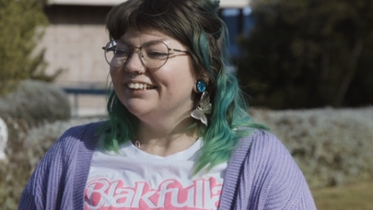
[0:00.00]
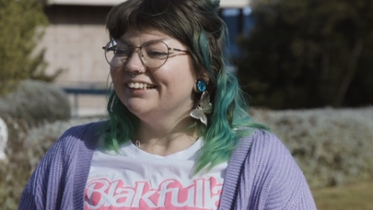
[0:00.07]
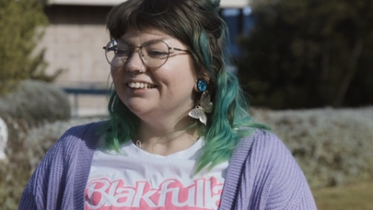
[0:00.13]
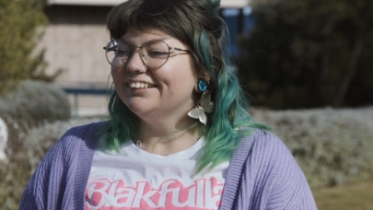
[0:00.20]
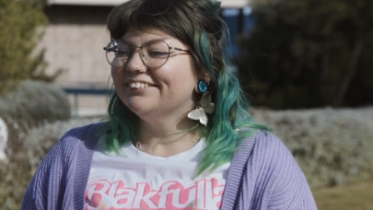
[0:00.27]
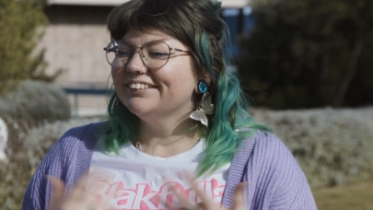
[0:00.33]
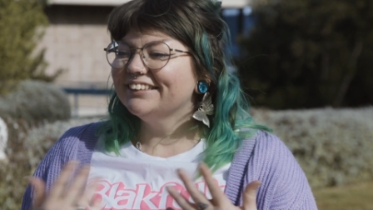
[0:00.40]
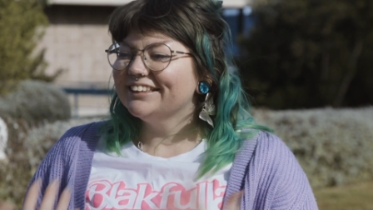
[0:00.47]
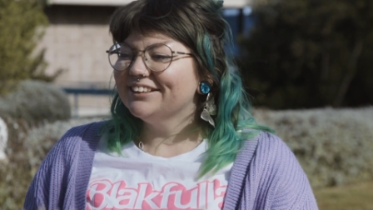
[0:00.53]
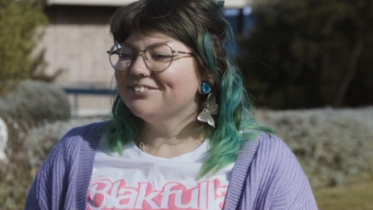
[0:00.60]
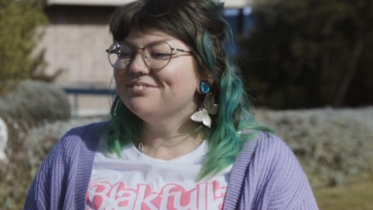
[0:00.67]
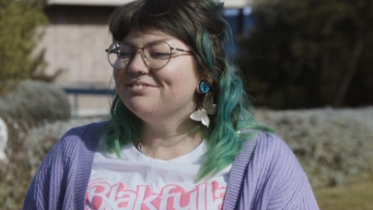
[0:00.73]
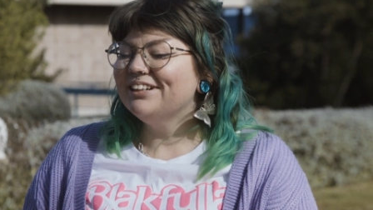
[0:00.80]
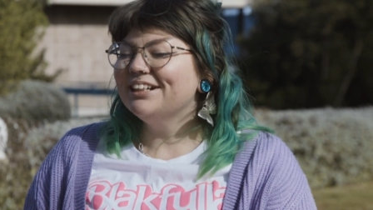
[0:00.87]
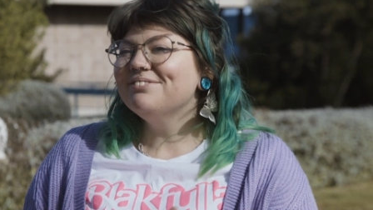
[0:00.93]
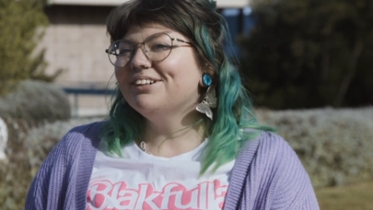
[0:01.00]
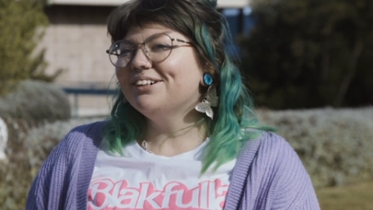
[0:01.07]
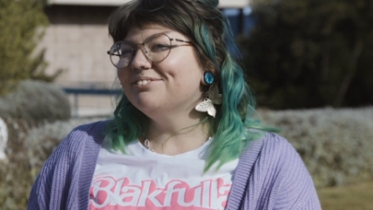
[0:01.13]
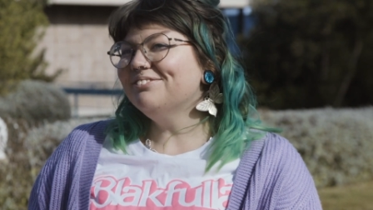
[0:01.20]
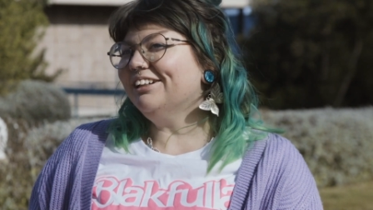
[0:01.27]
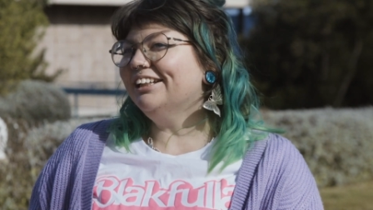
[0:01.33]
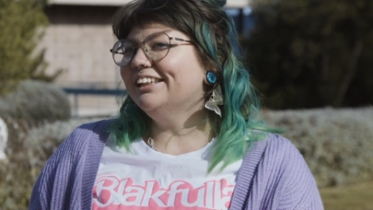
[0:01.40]
there's not many
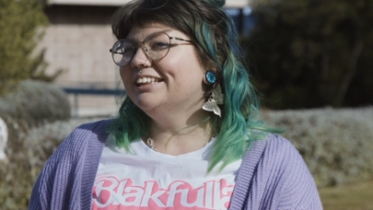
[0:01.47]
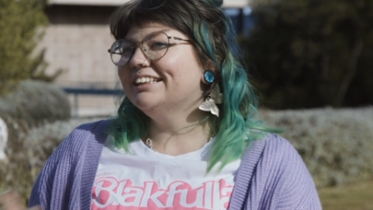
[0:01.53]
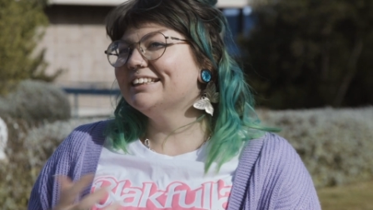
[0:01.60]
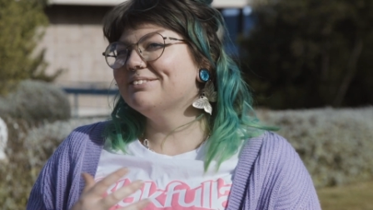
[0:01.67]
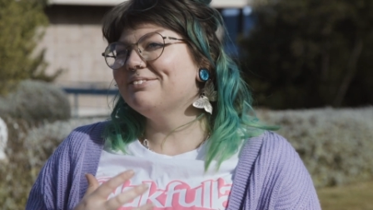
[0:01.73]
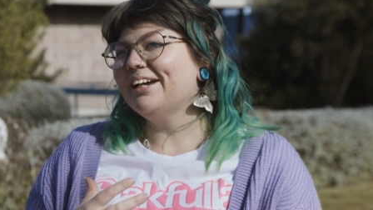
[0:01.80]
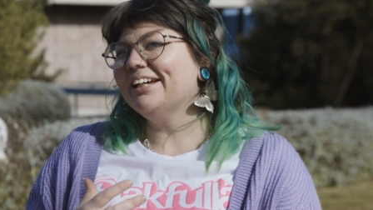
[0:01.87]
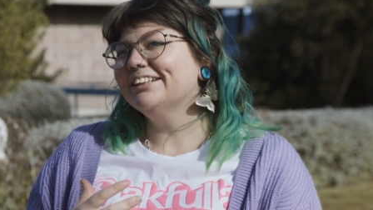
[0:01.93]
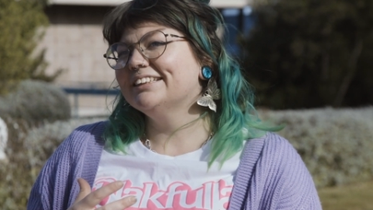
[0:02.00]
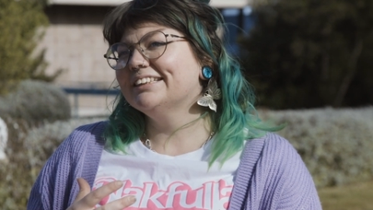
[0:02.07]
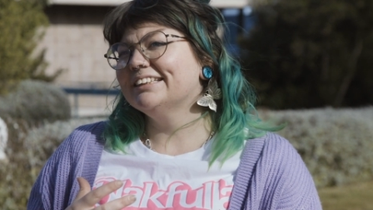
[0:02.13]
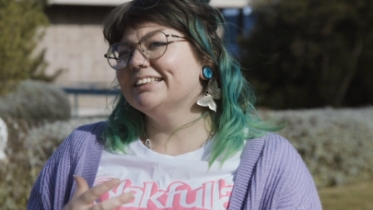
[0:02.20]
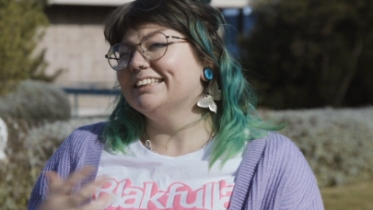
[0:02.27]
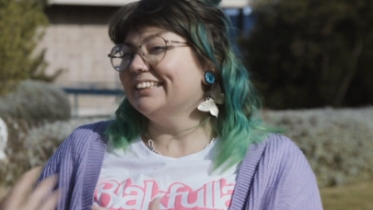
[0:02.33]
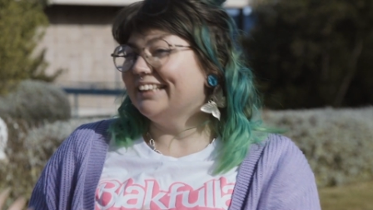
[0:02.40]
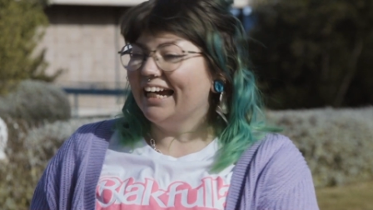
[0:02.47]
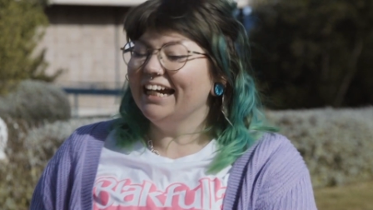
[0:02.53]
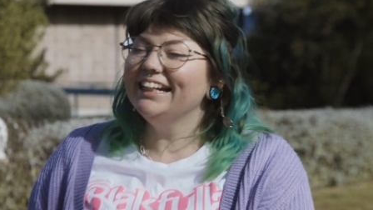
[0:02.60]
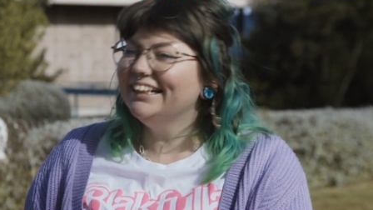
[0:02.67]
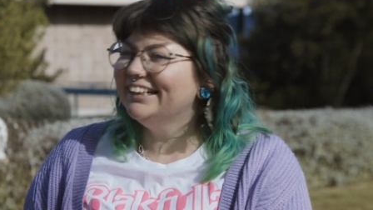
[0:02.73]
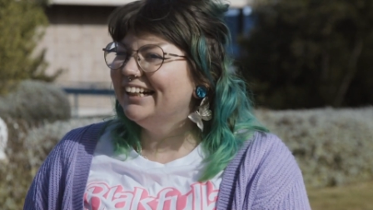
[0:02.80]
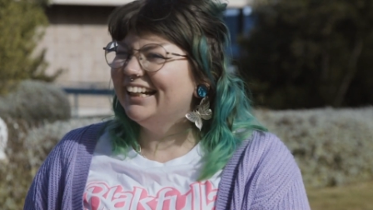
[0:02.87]
mob in this space today,